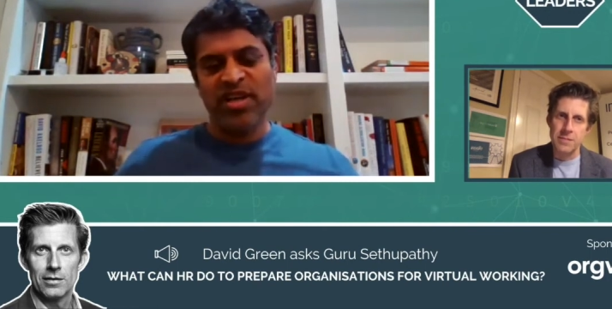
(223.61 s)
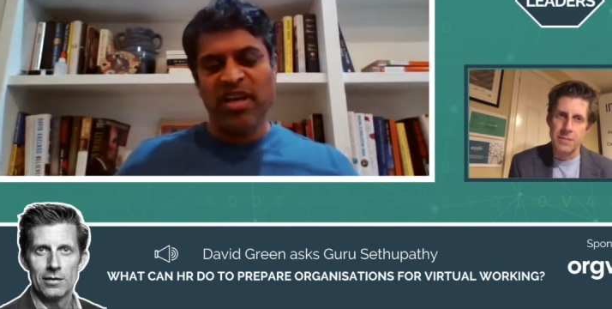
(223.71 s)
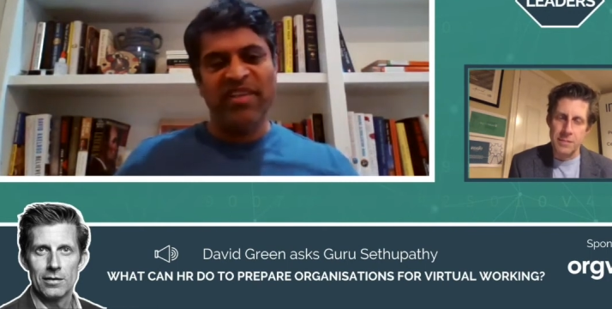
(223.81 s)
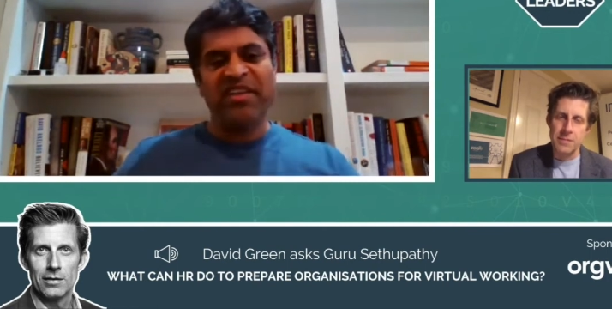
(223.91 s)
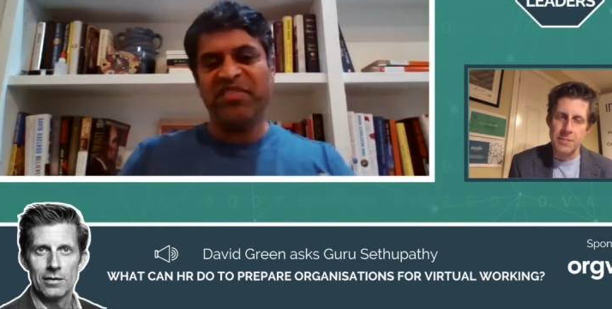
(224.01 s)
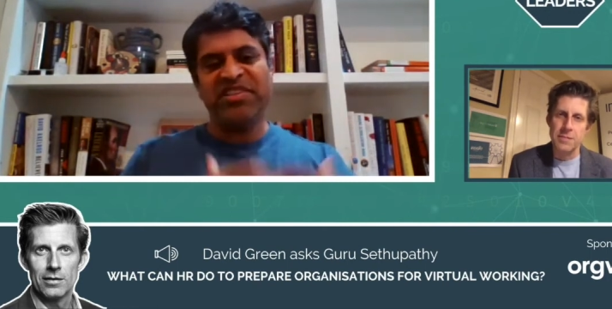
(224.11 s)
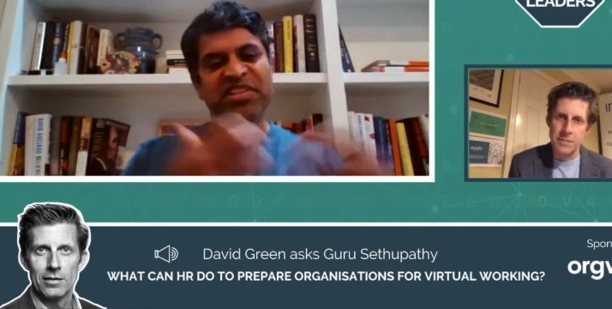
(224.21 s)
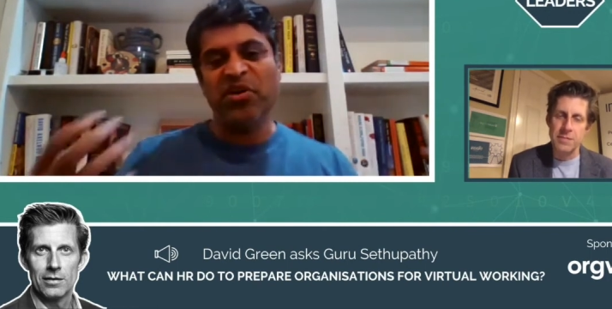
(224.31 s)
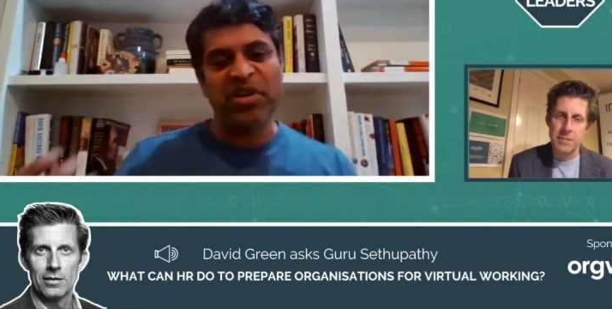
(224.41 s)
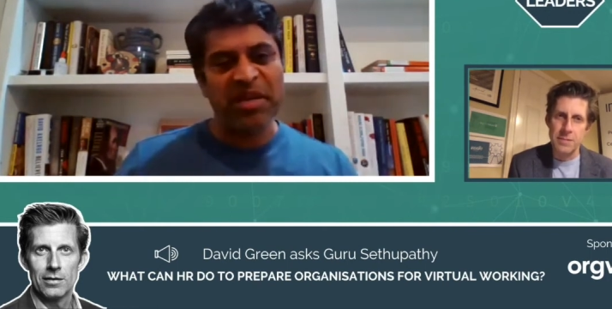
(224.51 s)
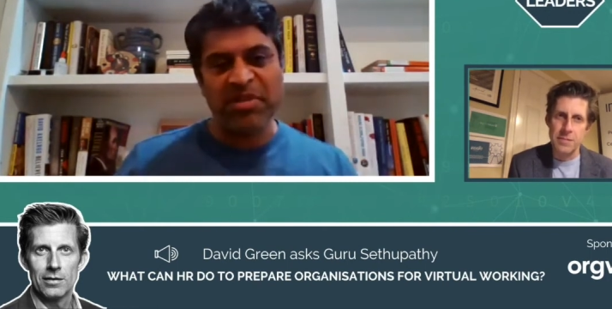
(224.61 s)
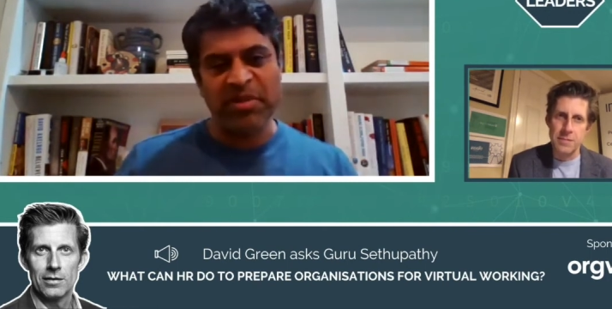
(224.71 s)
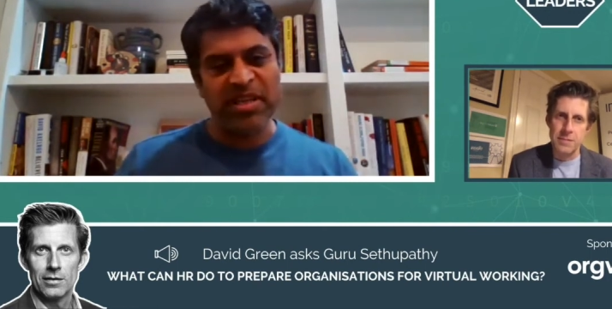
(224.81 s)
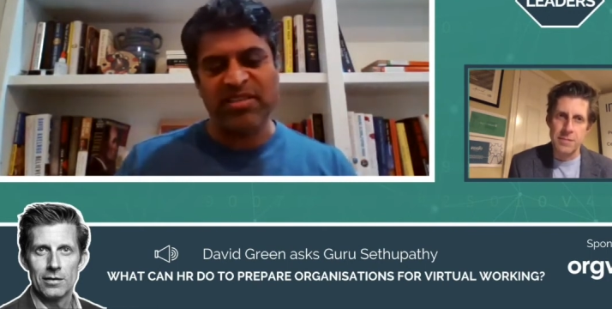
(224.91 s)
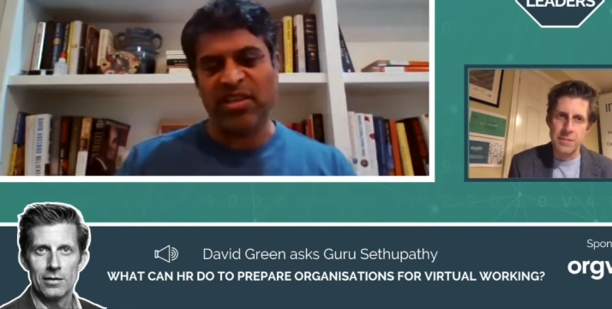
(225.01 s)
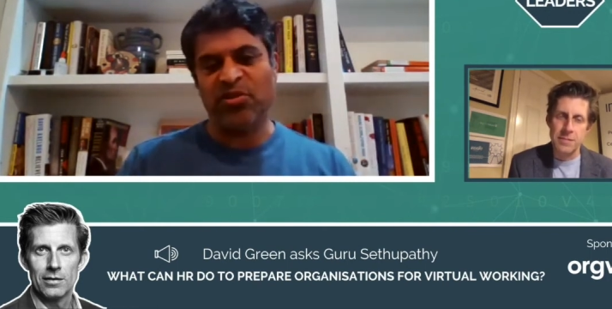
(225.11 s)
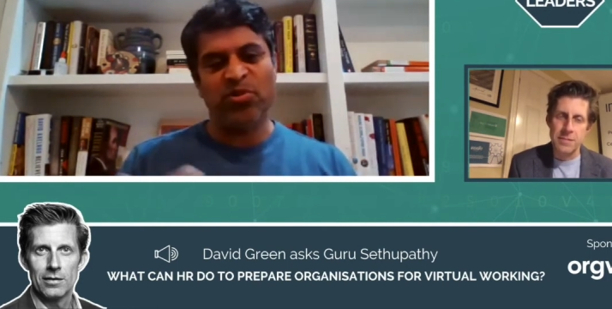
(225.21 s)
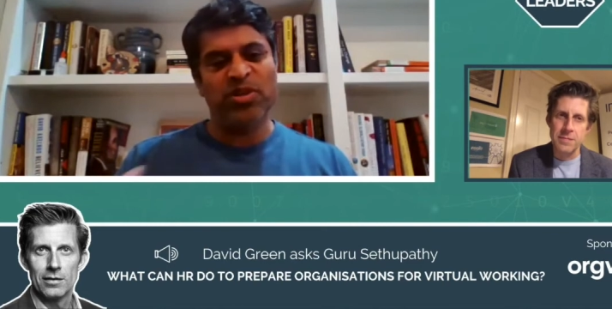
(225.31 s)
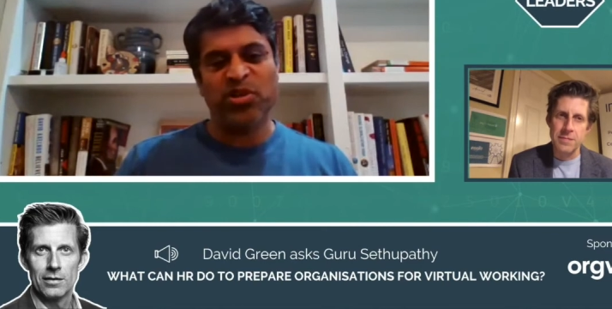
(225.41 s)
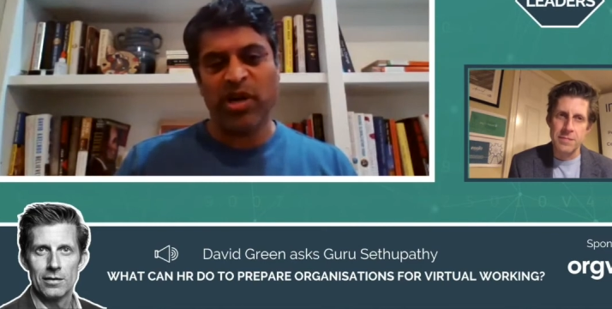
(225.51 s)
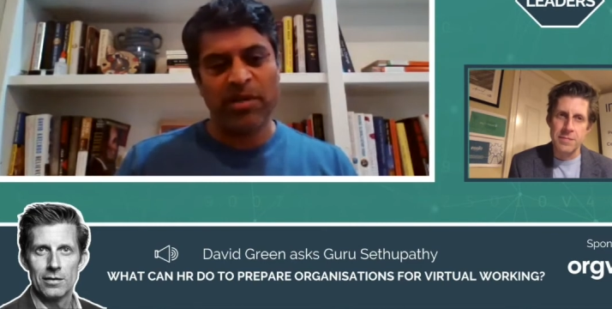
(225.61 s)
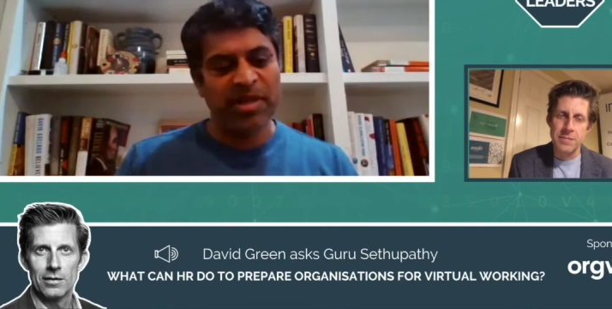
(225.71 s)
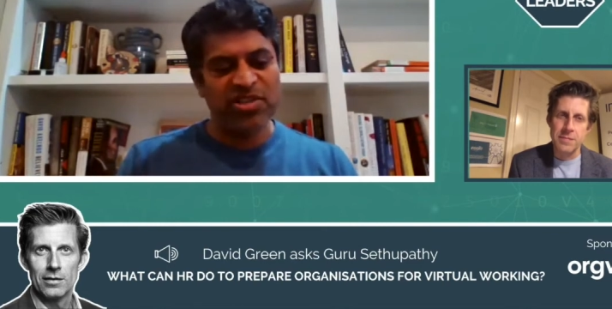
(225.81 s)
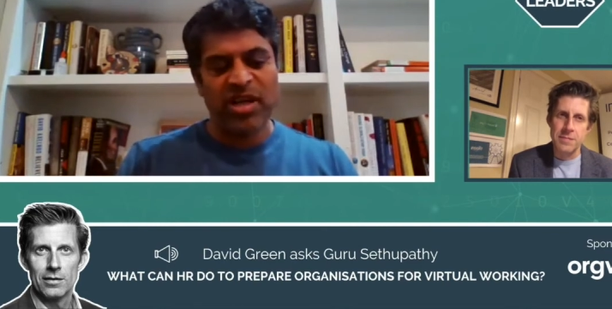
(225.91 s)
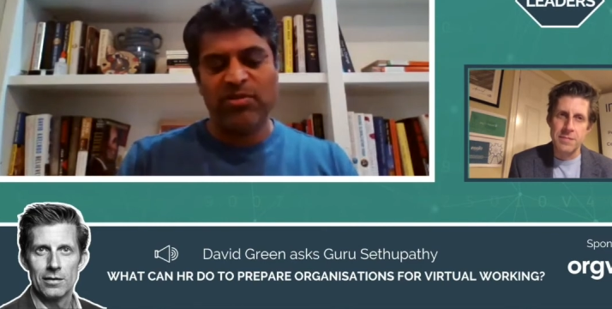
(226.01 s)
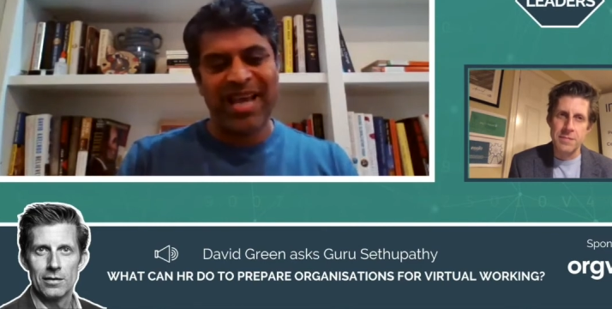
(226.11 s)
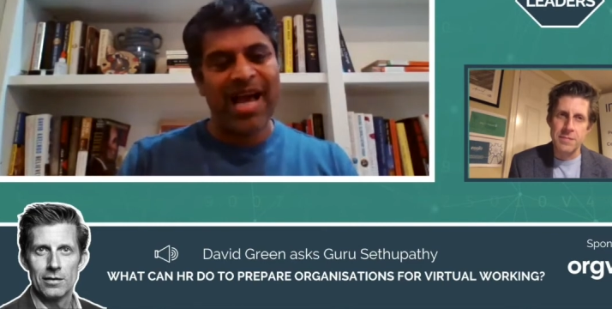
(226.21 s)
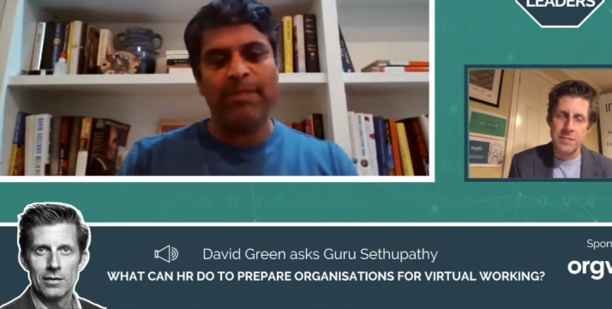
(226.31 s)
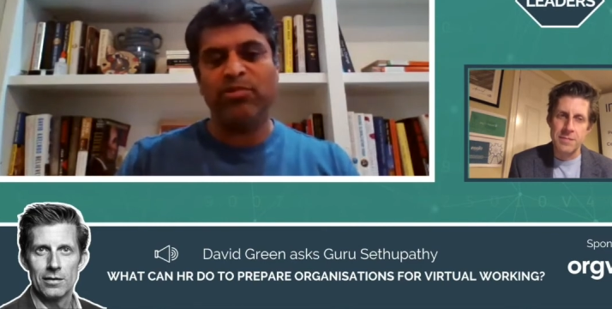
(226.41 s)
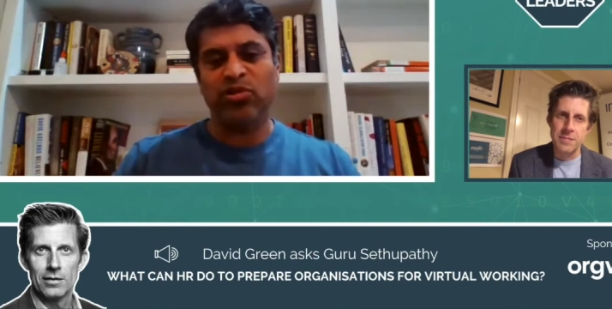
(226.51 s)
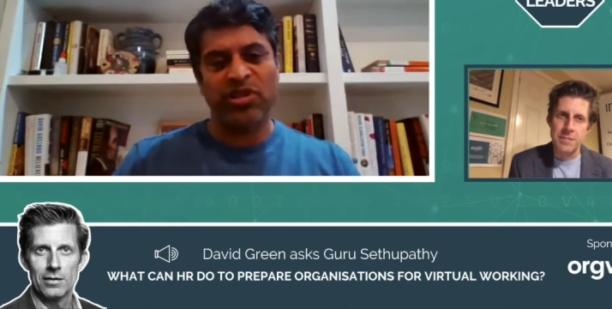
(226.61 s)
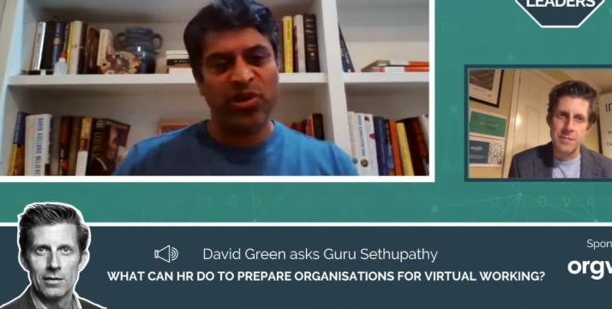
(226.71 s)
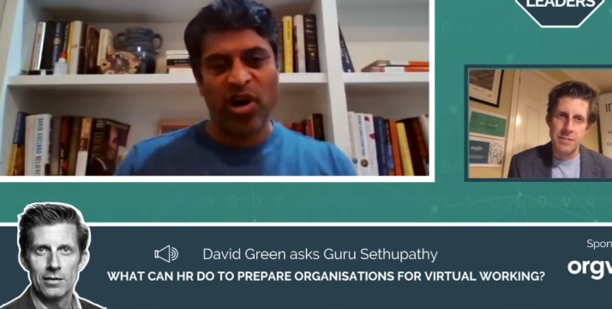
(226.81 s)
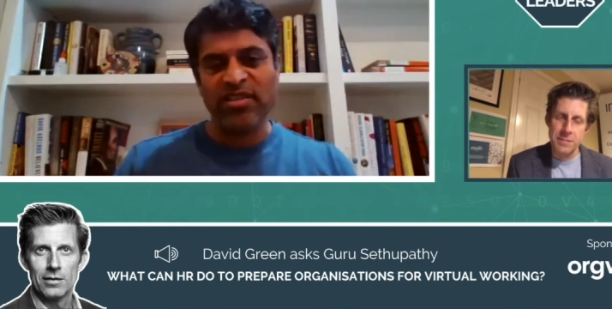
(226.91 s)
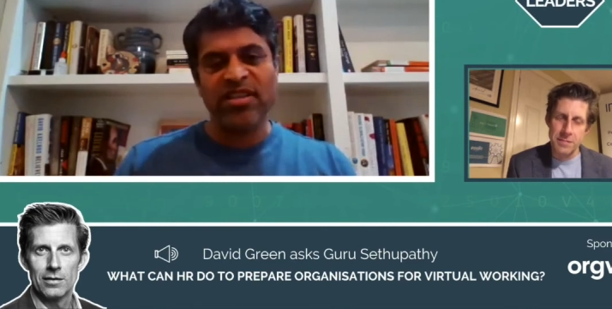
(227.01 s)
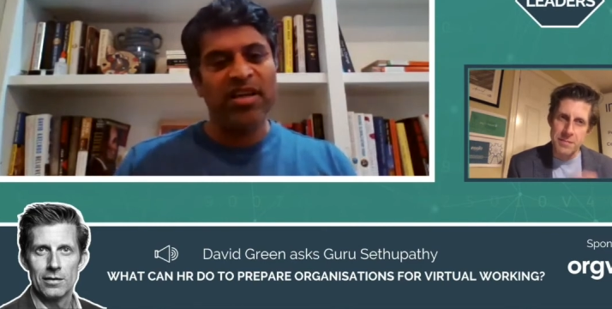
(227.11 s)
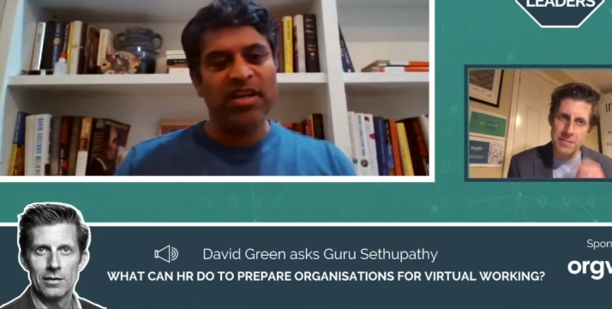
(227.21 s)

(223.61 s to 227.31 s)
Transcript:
Speaker 1: But, like if the C E O came to me and is like, Guru, what's your recommendation? I would say absolutely not.